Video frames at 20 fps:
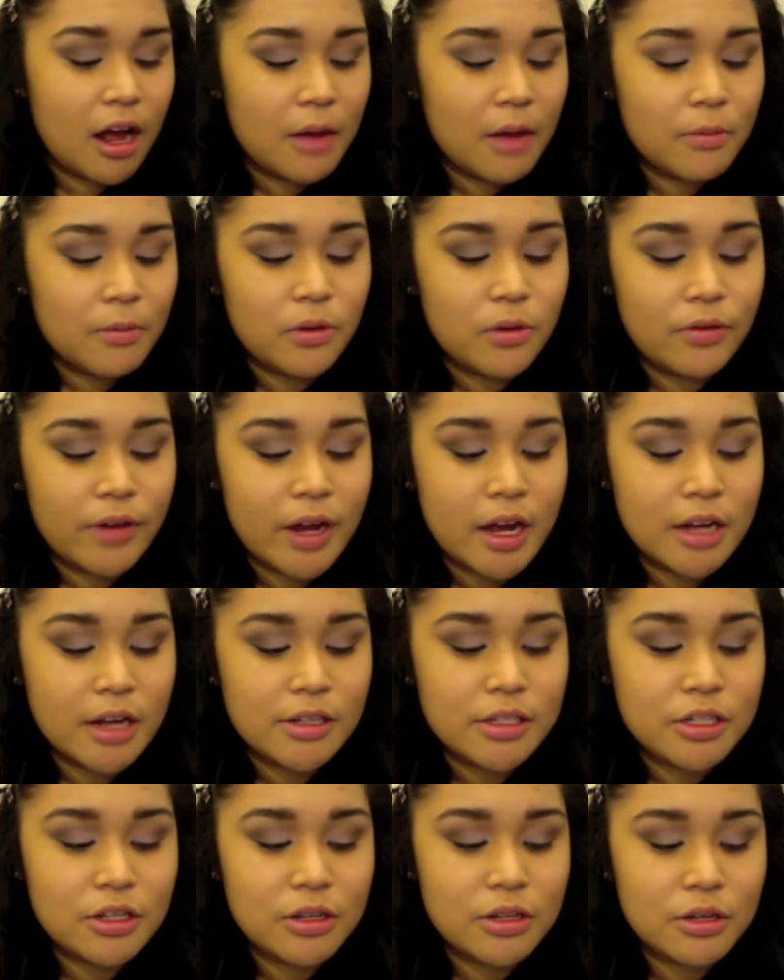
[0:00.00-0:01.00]
Moving on
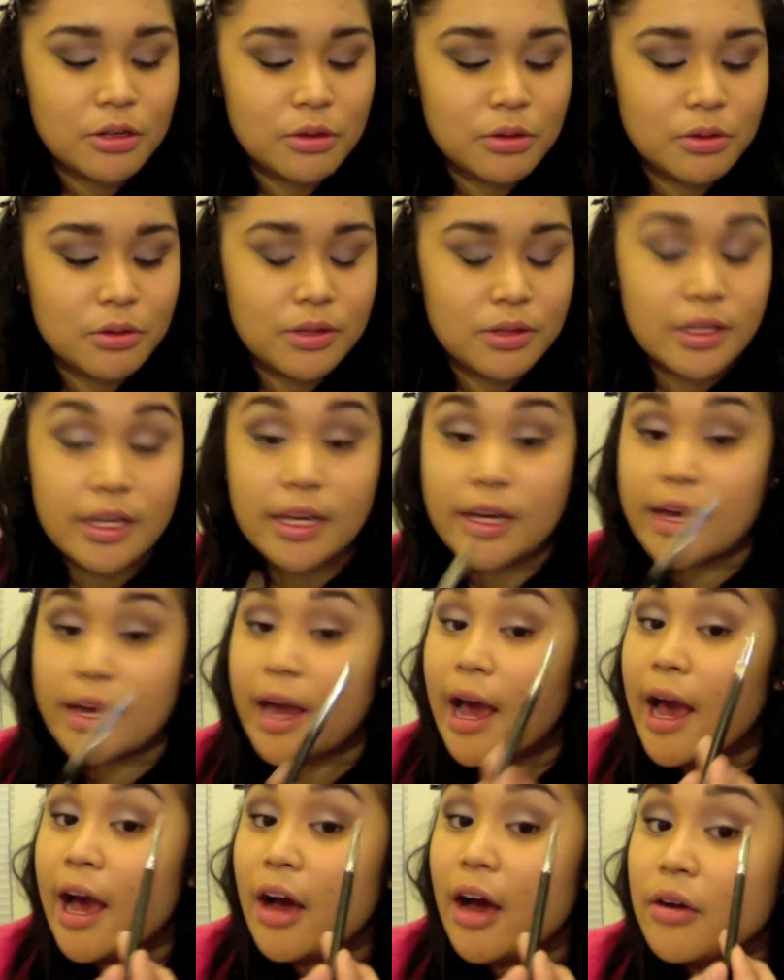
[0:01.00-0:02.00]
to the
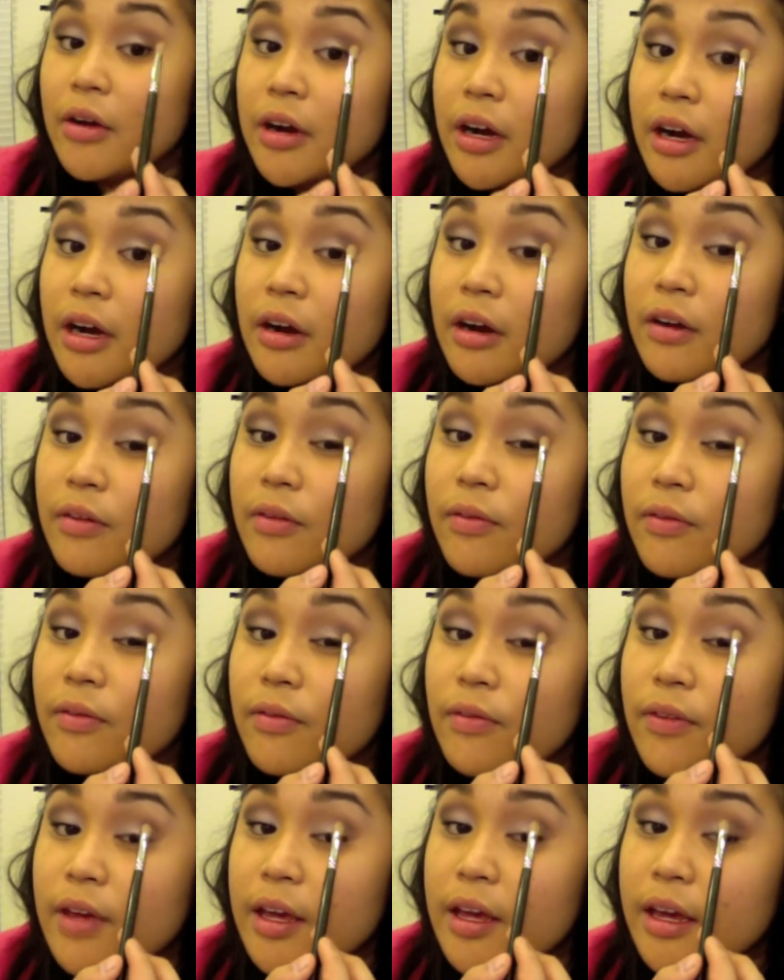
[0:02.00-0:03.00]
outer
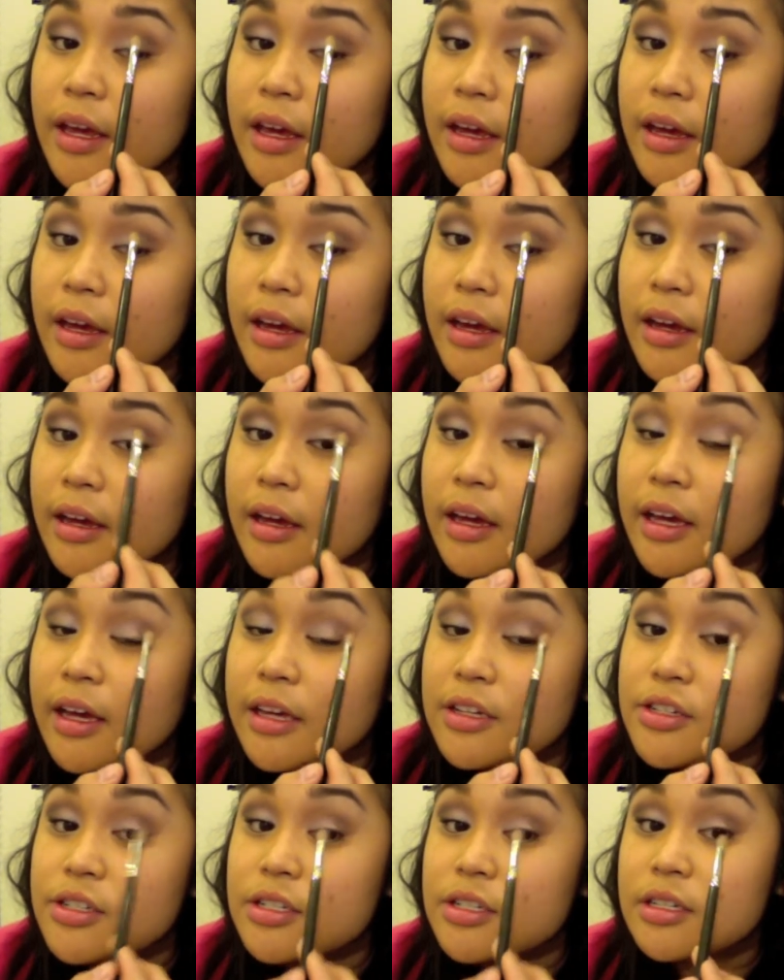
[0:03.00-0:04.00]

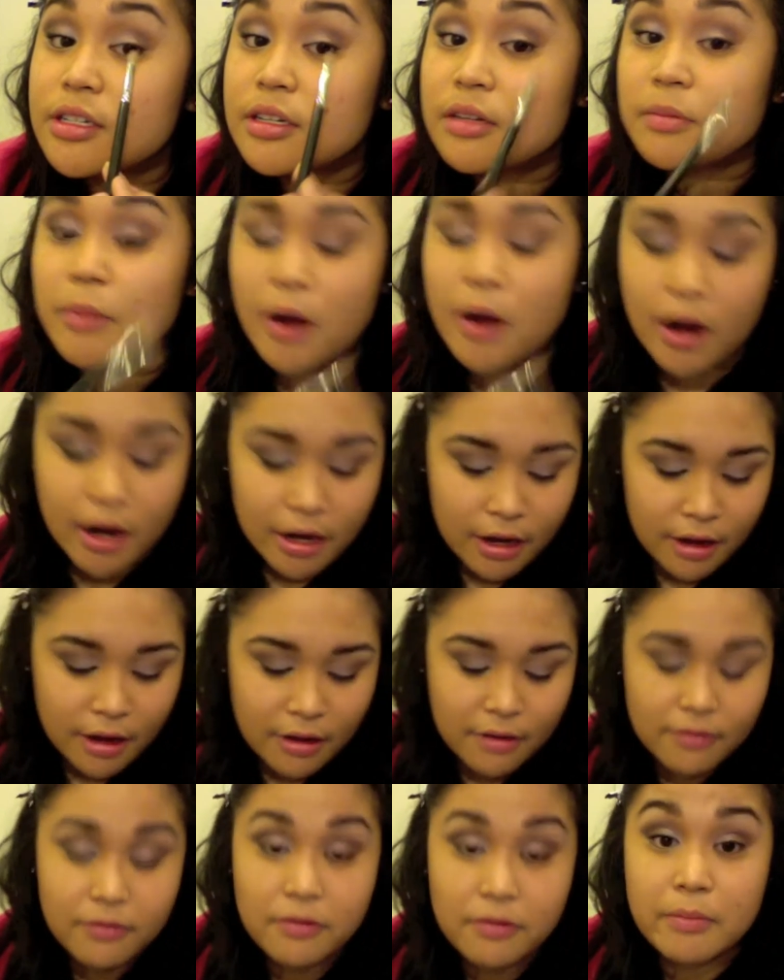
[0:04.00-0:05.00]
V-ish part
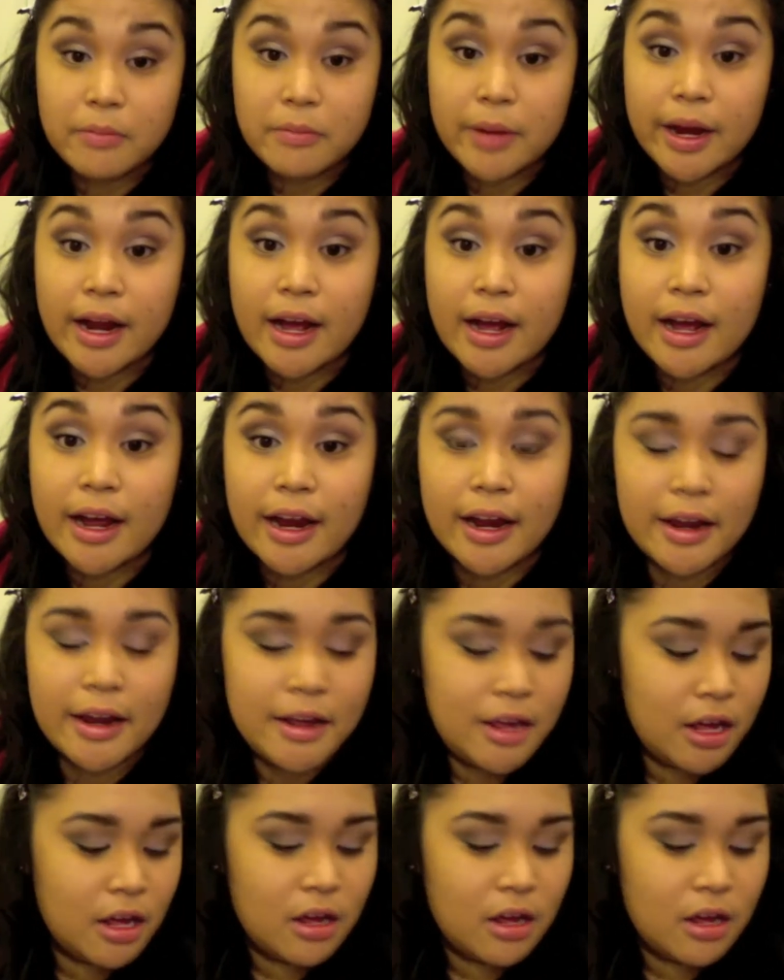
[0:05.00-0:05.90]
of my eye.